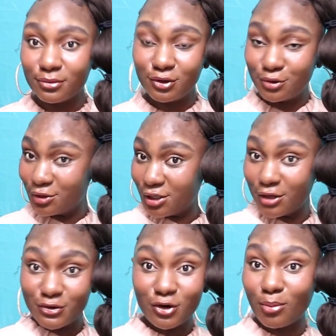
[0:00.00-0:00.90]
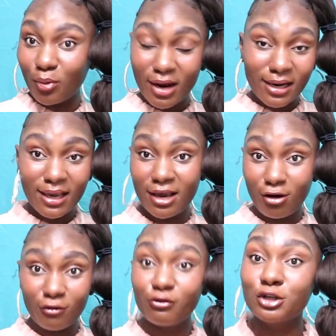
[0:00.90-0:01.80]
using your braiding
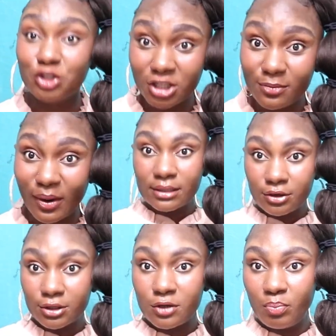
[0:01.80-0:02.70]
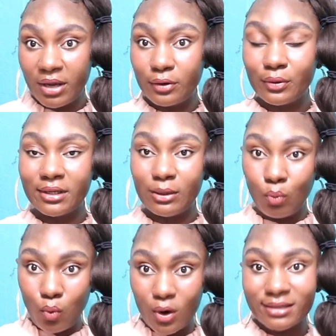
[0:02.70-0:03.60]
hair for cheap. I literally paid only
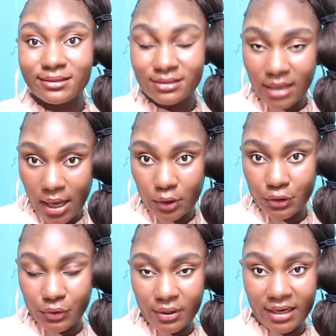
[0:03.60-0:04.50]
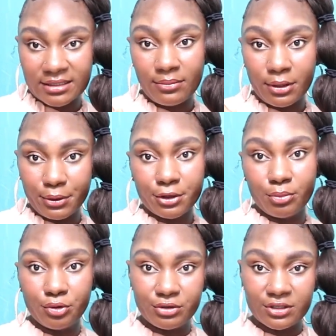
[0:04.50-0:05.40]
$1, you guys, at my local
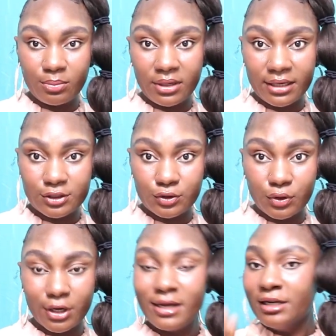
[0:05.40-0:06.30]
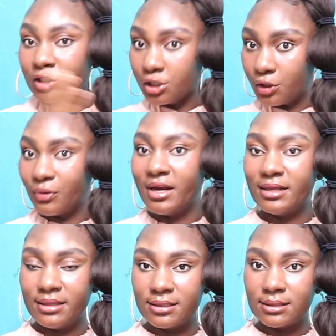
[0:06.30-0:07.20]
beauty supply store to
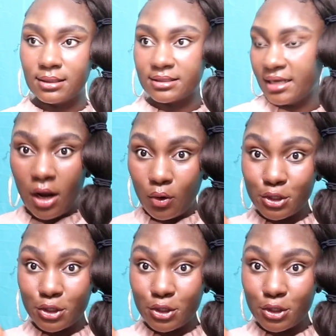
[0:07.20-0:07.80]
create these looks. And I